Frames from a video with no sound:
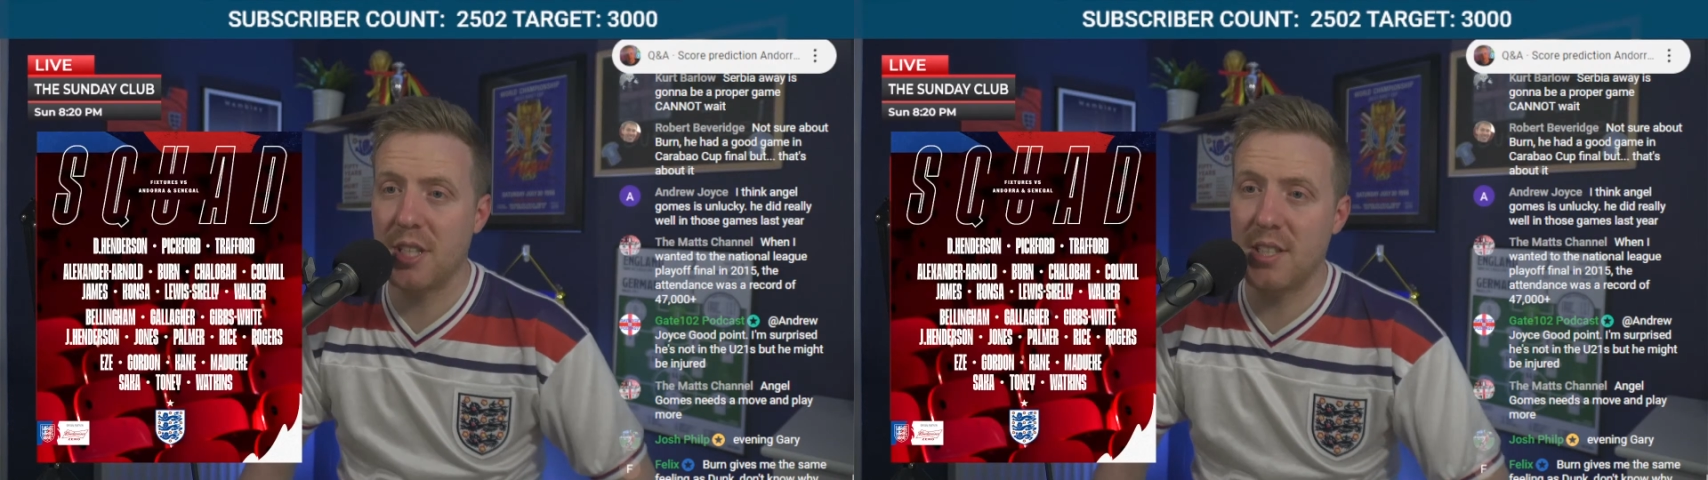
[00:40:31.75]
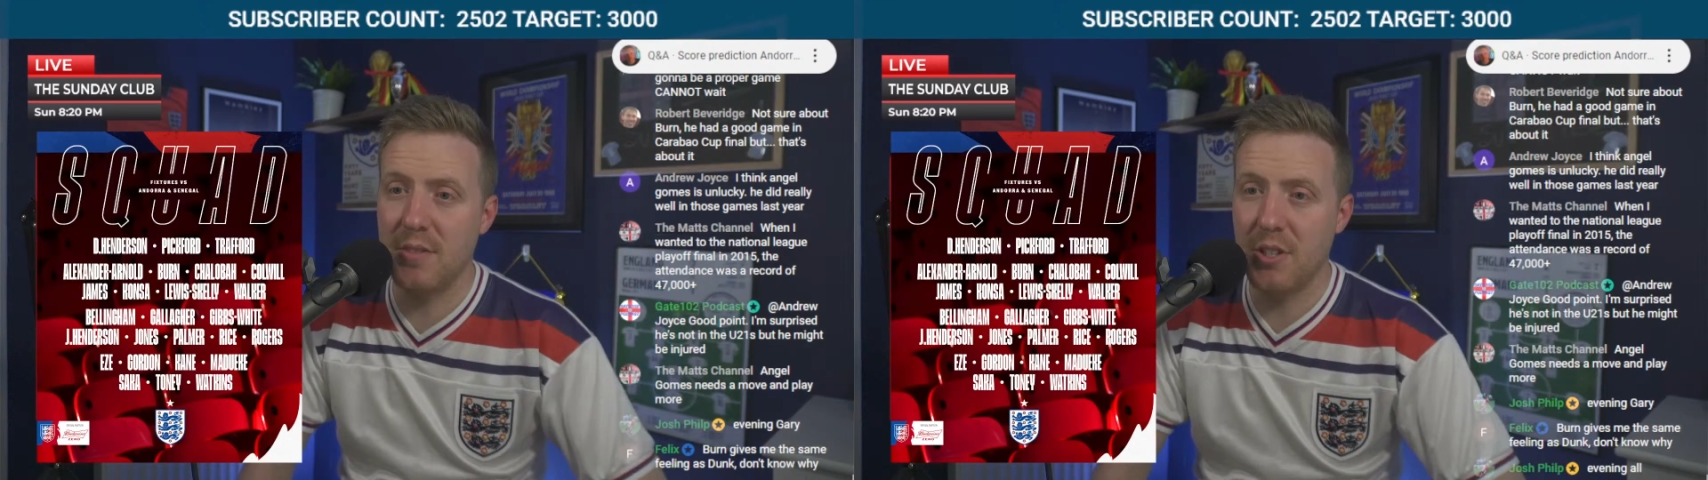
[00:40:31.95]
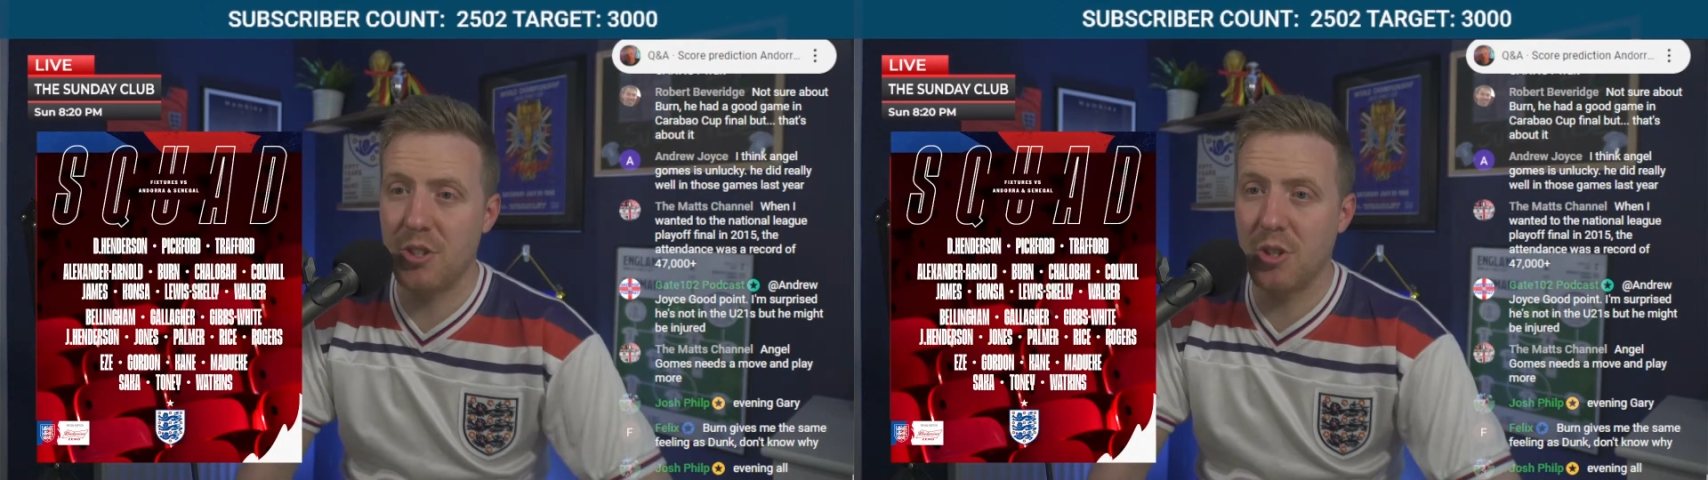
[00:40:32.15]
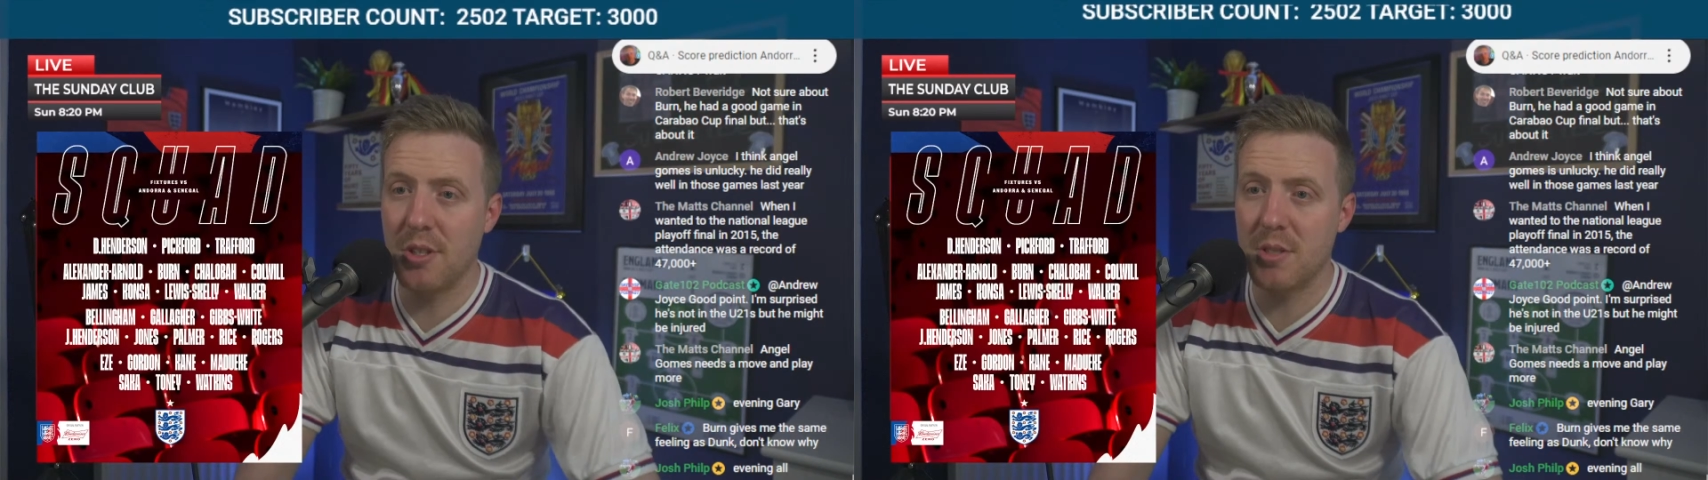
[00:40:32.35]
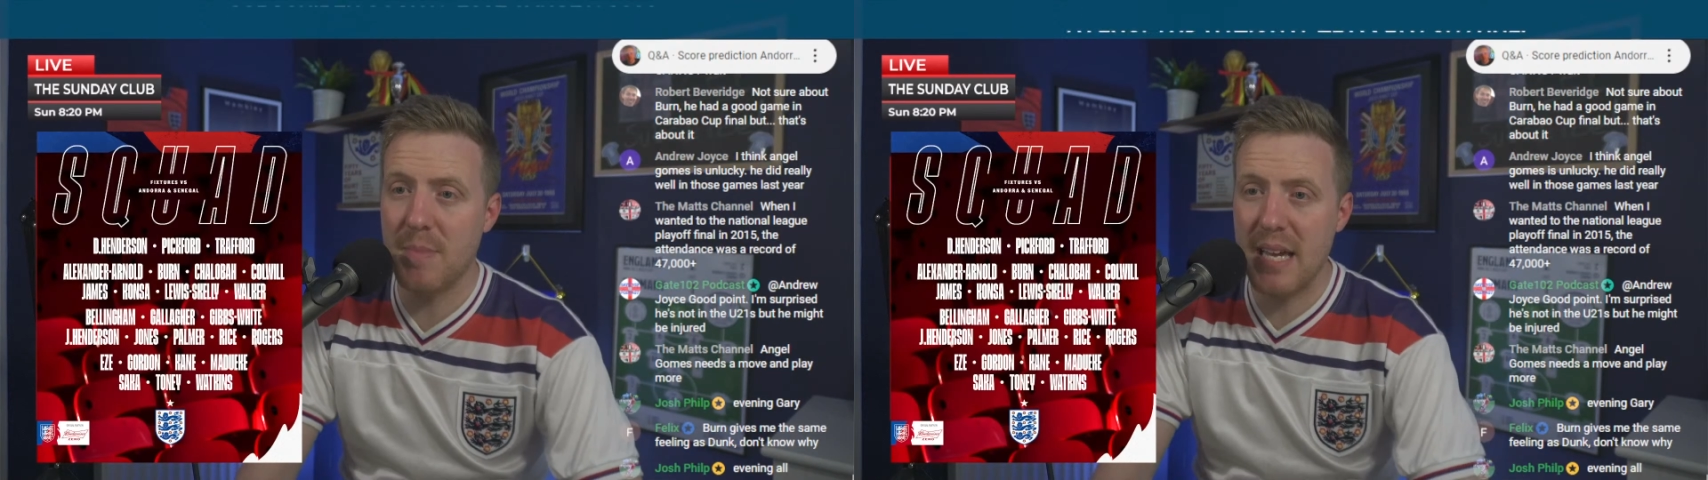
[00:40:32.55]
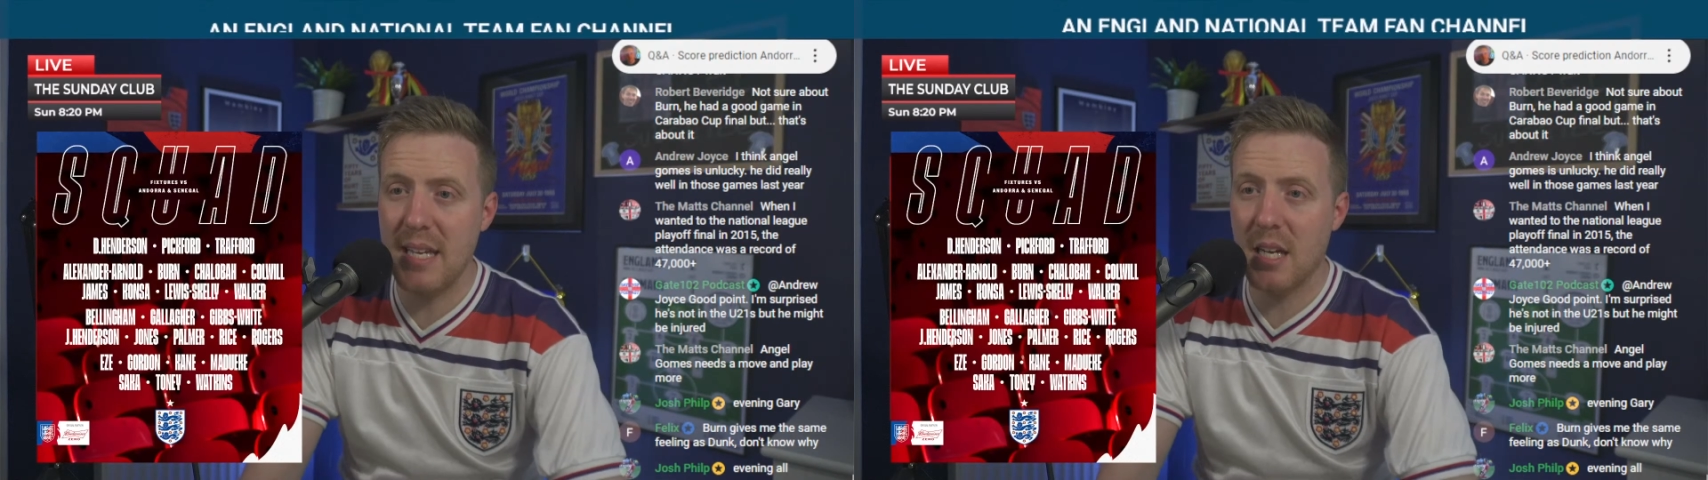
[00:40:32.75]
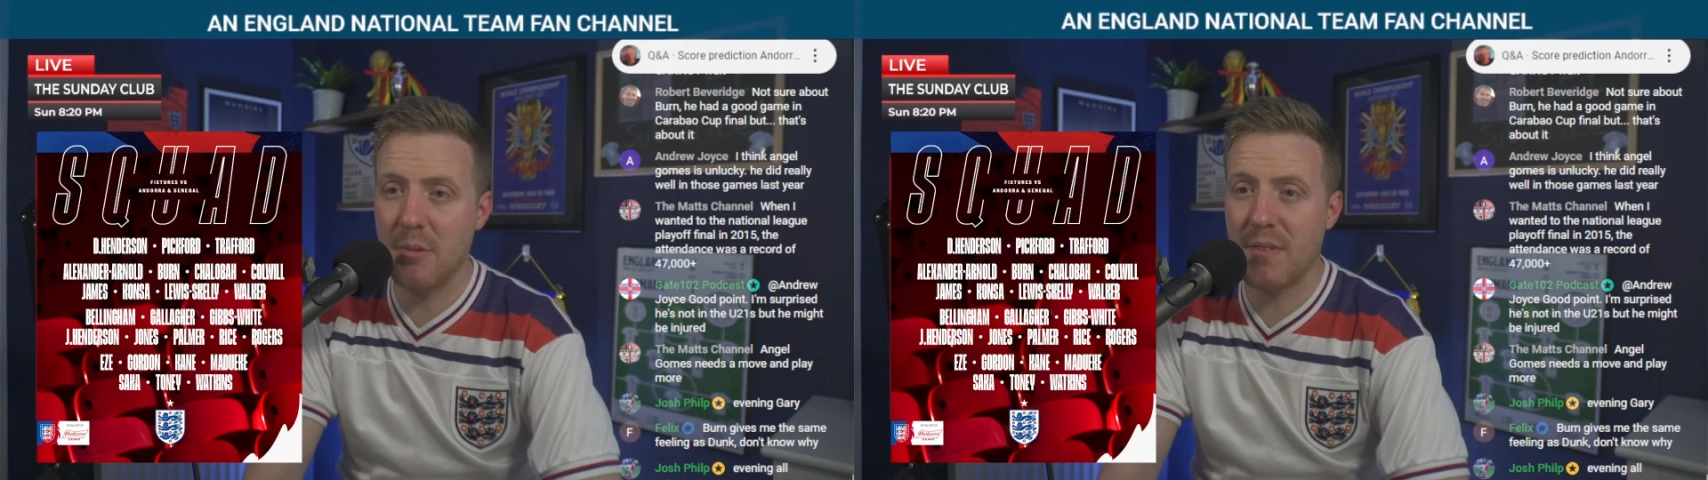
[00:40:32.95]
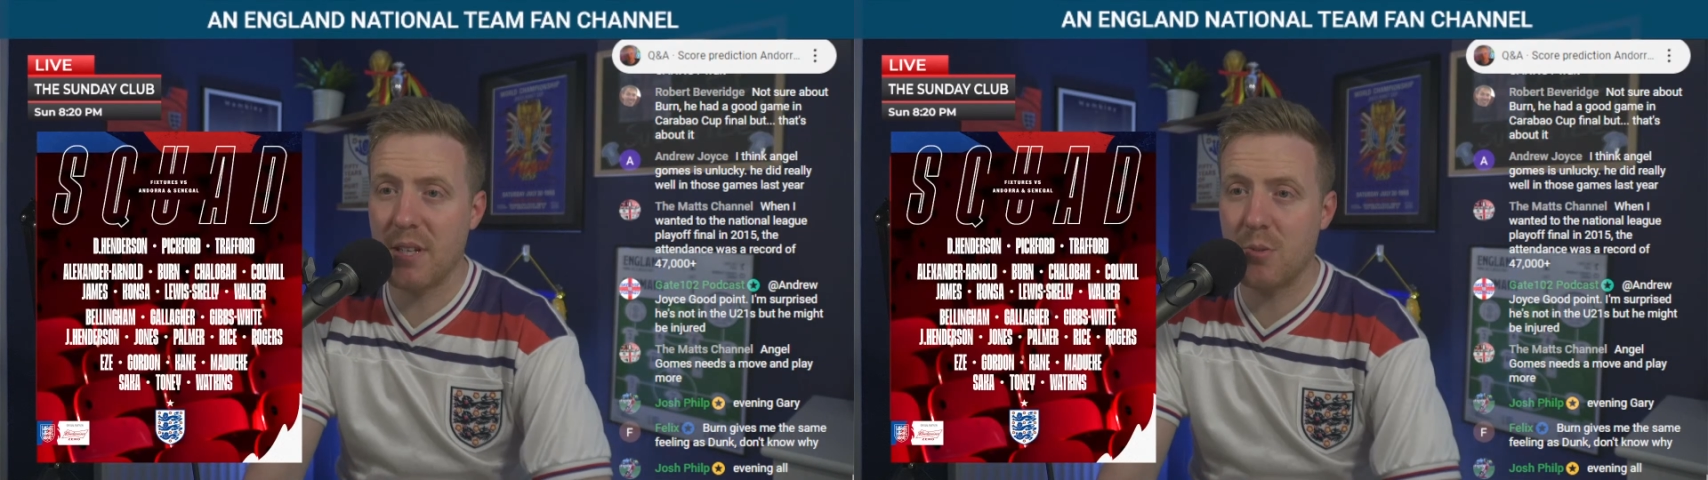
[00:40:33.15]
Nice of you to join us, mate. Hope
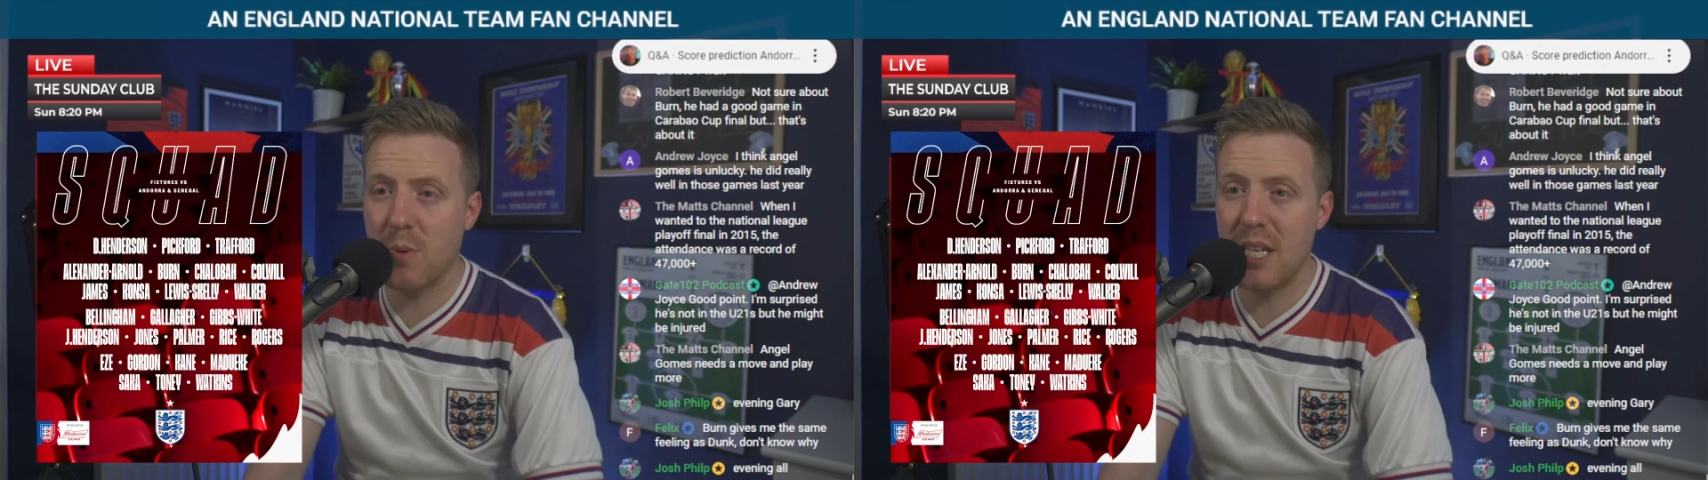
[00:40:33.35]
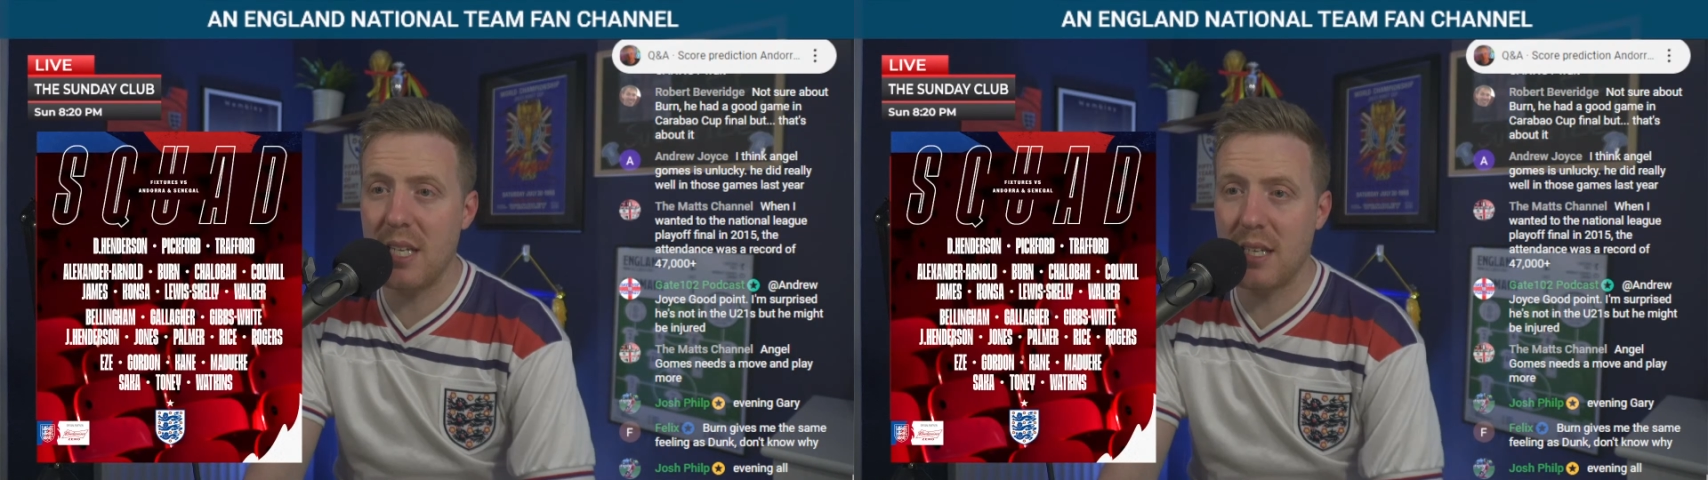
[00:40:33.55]
you've had a good week.